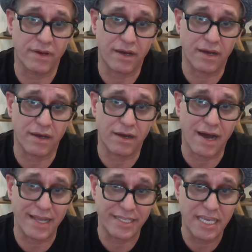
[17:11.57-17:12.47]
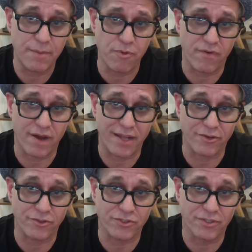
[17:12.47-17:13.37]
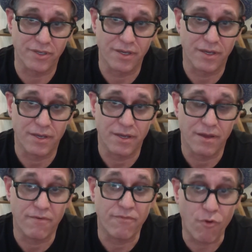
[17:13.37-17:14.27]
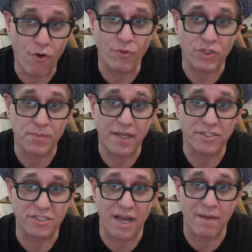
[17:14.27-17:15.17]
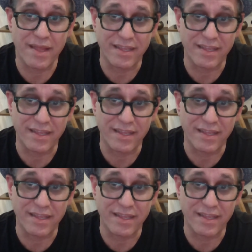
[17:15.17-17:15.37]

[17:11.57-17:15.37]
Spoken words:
IT providers for response time.